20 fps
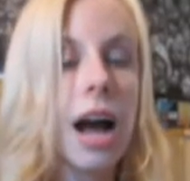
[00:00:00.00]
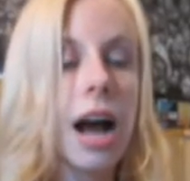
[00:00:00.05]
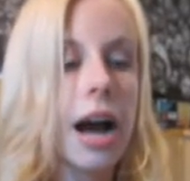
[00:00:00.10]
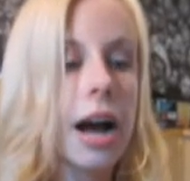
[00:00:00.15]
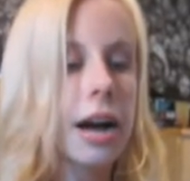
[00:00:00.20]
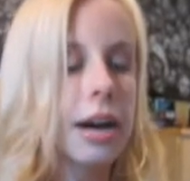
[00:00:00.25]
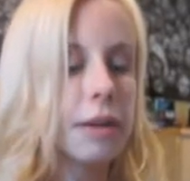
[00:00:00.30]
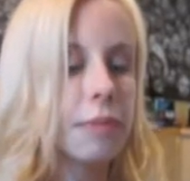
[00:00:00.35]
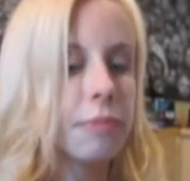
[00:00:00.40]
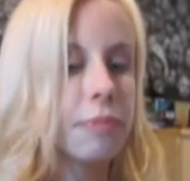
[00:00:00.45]

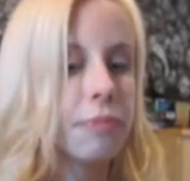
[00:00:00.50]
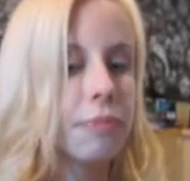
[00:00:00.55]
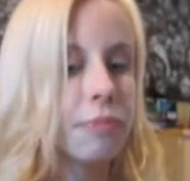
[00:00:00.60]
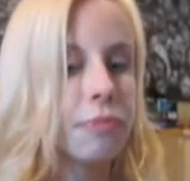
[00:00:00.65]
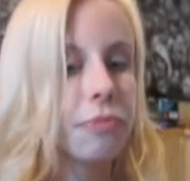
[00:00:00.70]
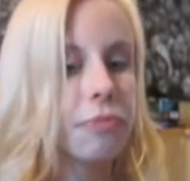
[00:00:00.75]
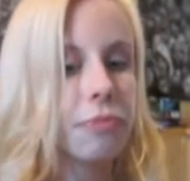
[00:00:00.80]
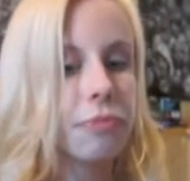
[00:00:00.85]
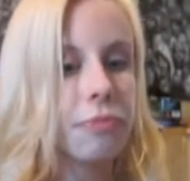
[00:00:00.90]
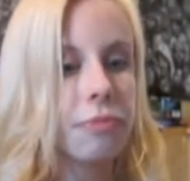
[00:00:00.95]
And
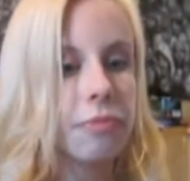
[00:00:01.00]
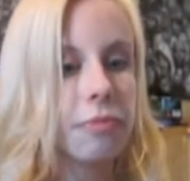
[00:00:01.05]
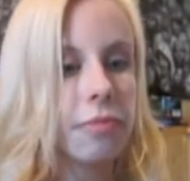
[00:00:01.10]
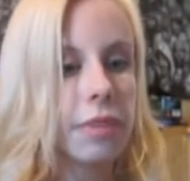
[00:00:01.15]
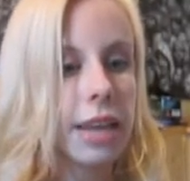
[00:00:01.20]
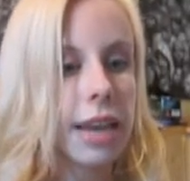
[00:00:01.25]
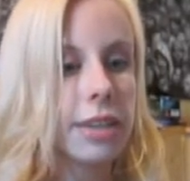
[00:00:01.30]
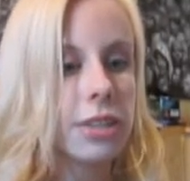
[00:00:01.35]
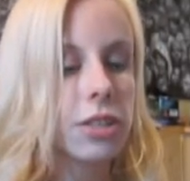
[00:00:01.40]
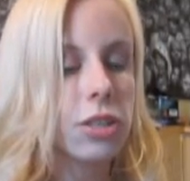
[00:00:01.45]

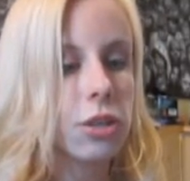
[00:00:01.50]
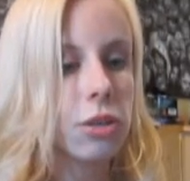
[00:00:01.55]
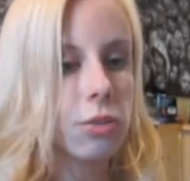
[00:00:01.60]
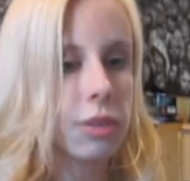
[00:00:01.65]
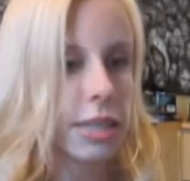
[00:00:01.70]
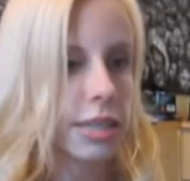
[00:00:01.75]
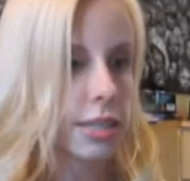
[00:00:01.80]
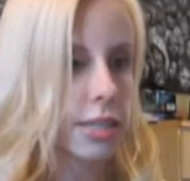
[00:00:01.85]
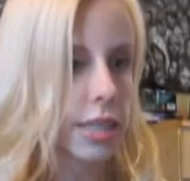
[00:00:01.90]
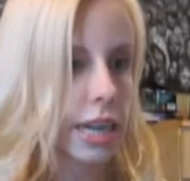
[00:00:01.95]

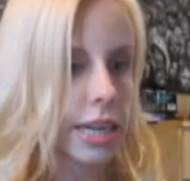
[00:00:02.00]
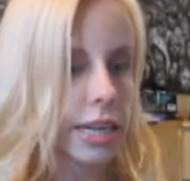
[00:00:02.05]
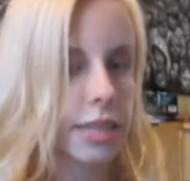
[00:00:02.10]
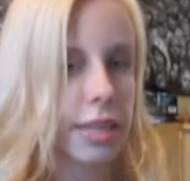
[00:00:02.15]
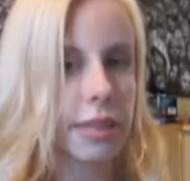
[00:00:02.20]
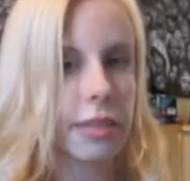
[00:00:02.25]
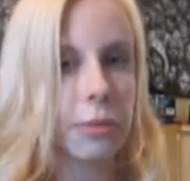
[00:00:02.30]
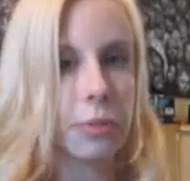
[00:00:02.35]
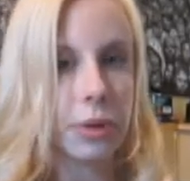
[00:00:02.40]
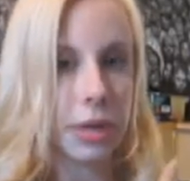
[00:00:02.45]
they decided
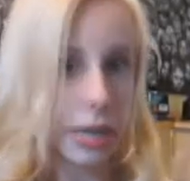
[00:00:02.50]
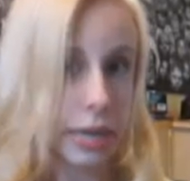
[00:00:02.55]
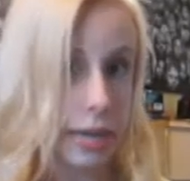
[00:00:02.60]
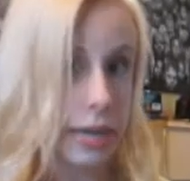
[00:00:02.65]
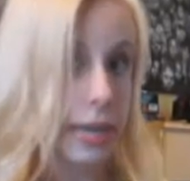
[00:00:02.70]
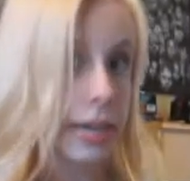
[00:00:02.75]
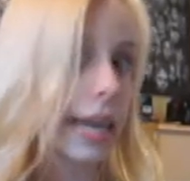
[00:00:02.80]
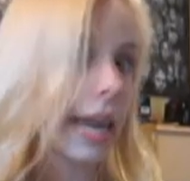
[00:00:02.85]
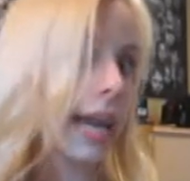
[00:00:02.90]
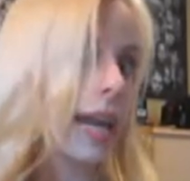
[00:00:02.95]
that they were going to
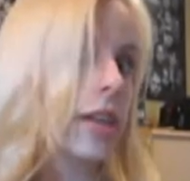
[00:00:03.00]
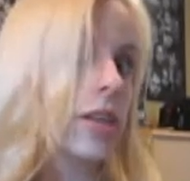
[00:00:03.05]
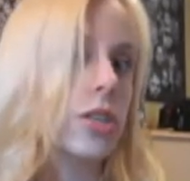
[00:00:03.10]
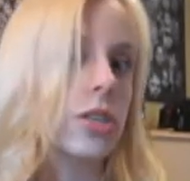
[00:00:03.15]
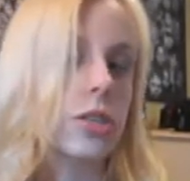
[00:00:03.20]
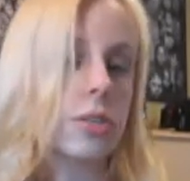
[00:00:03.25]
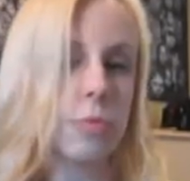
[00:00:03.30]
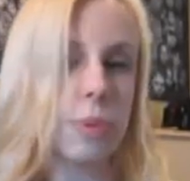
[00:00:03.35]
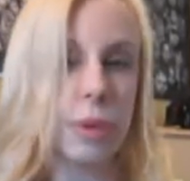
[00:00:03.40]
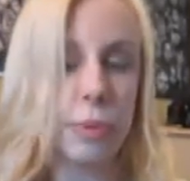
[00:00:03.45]

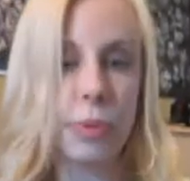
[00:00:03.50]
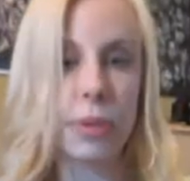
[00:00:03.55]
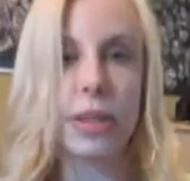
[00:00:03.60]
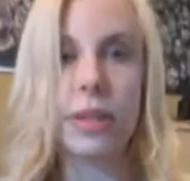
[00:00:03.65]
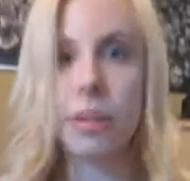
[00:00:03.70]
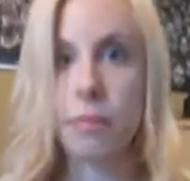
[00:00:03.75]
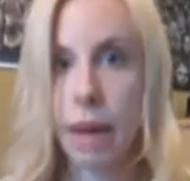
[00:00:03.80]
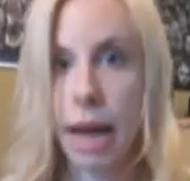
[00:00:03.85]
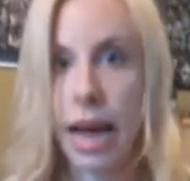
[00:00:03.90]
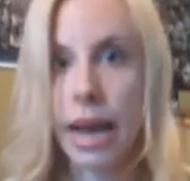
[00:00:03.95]
engage people in
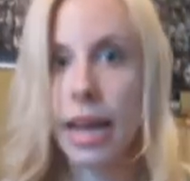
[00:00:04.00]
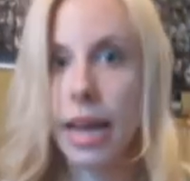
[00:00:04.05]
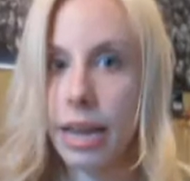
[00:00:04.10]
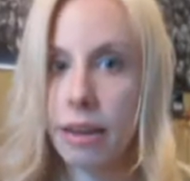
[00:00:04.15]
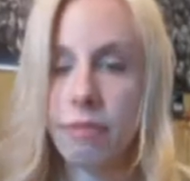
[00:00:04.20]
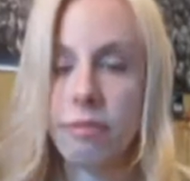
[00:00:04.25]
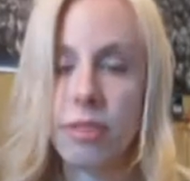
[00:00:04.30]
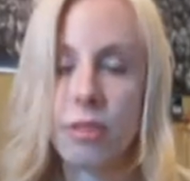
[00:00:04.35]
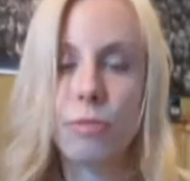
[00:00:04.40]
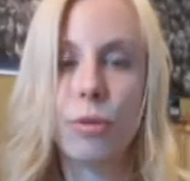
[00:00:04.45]
the back,
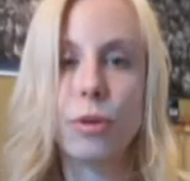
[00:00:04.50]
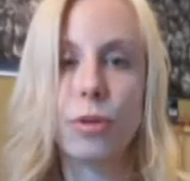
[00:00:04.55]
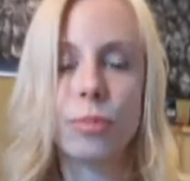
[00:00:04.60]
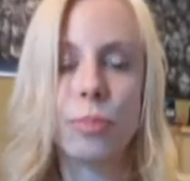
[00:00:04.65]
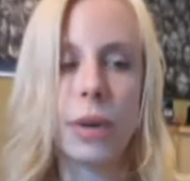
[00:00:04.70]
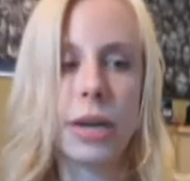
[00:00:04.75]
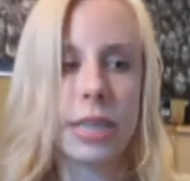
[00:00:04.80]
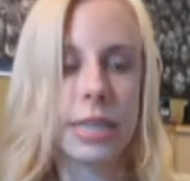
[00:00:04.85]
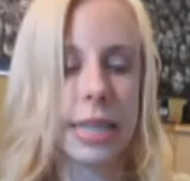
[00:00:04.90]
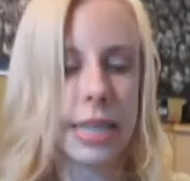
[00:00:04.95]
and for the most
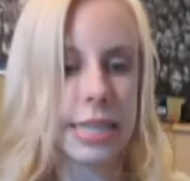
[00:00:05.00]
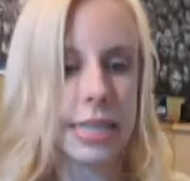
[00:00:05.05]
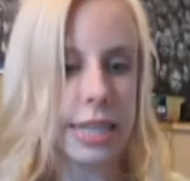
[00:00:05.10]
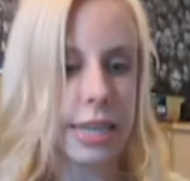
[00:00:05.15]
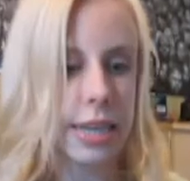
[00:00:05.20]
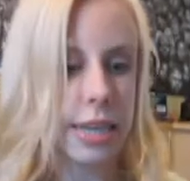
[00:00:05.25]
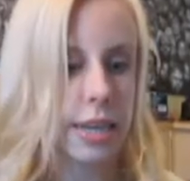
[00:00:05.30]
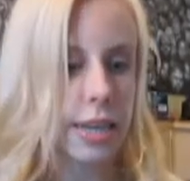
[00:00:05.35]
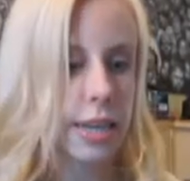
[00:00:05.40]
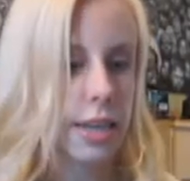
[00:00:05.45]
part they
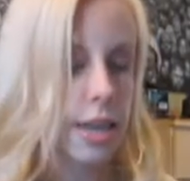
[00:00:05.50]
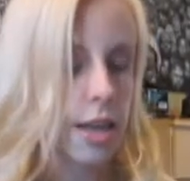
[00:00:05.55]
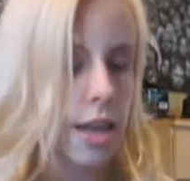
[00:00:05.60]
did.